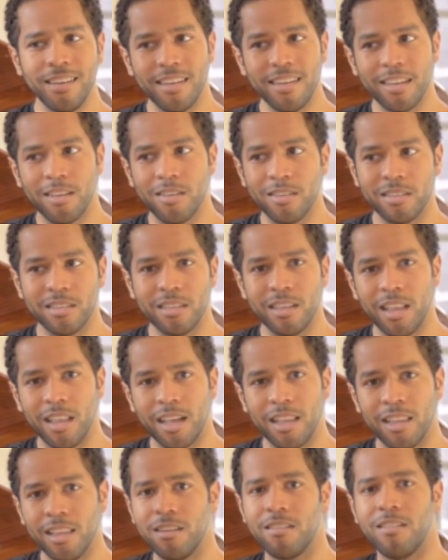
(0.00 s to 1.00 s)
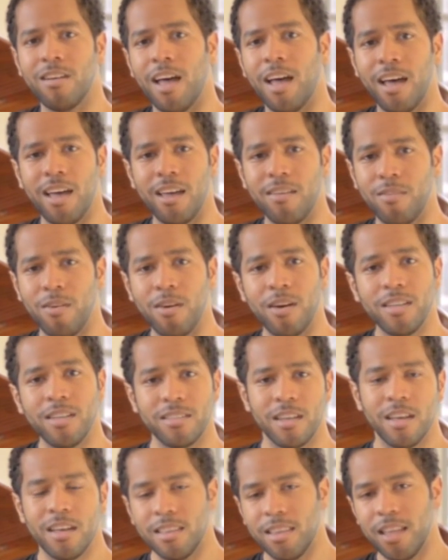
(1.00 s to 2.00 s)
it goes into like a little high
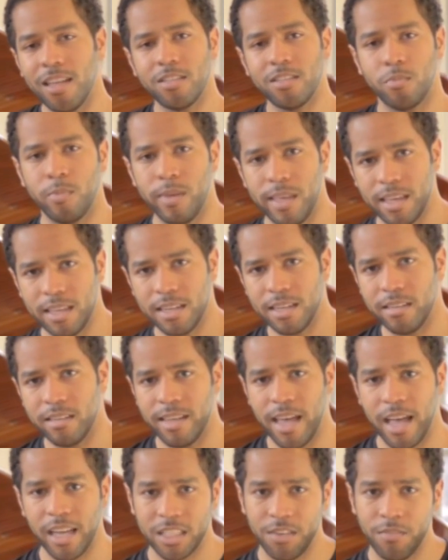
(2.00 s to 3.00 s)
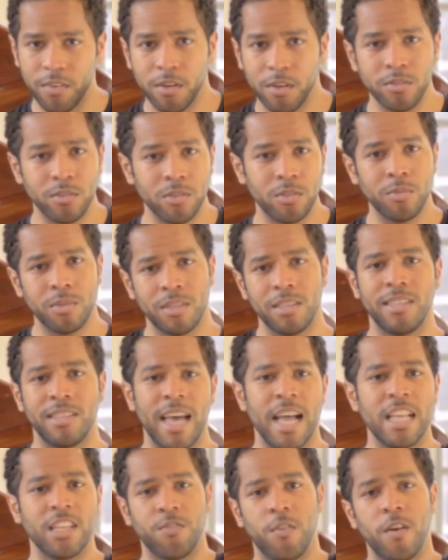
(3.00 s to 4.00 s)
voice that's weak and detached. If it goes into a
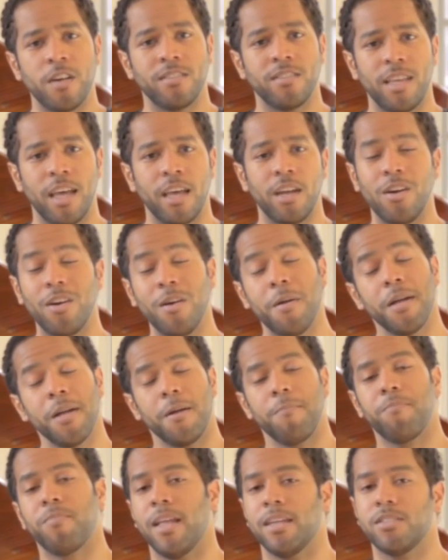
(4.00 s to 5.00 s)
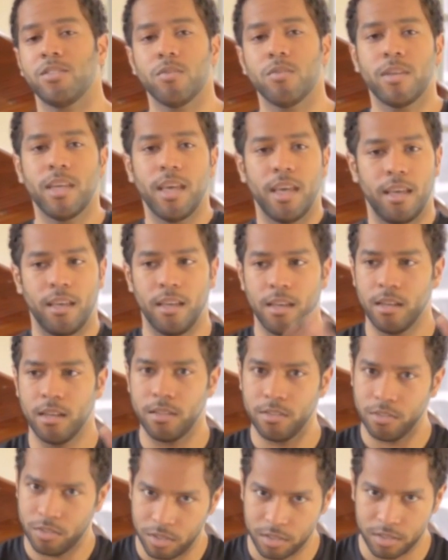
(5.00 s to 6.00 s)
detached falsetto, that's okay.
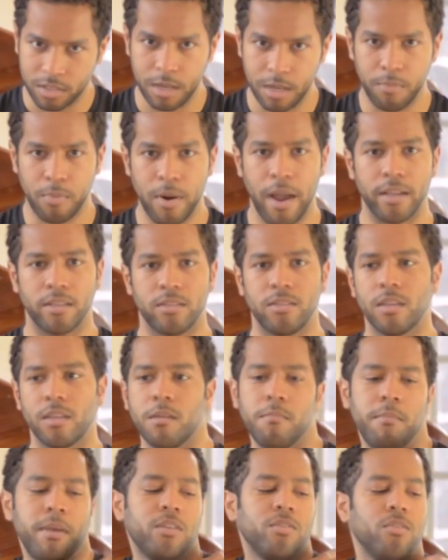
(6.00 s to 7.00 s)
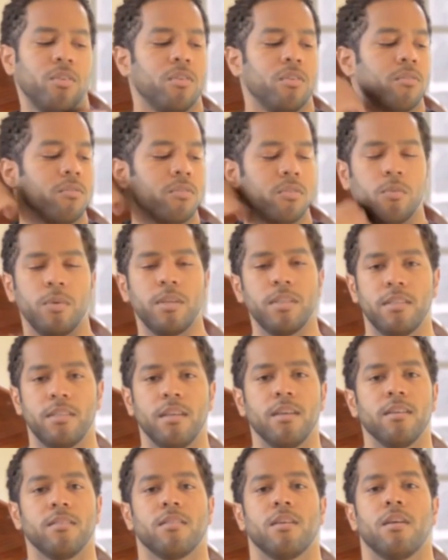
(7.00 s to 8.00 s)
Just keep practicing it. Make sure you don't squeeze
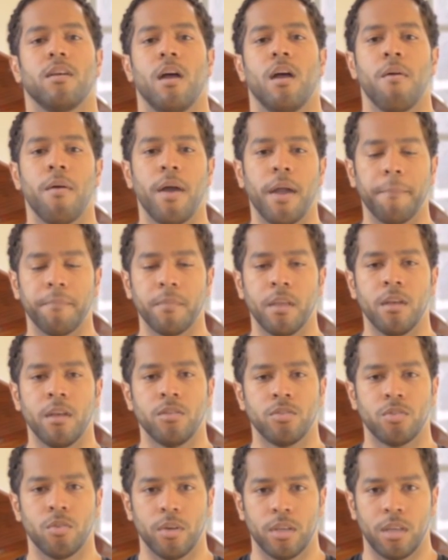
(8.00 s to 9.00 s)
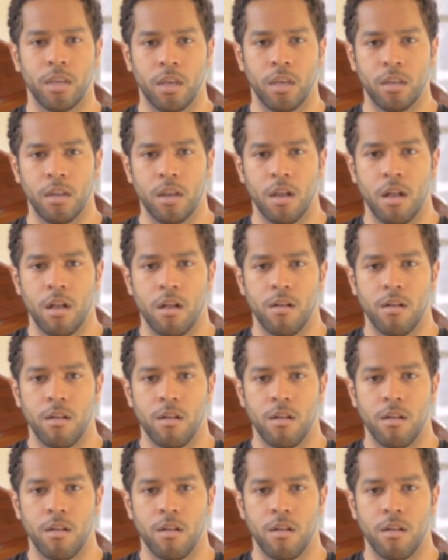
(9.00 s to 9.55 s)
this, all right? So again,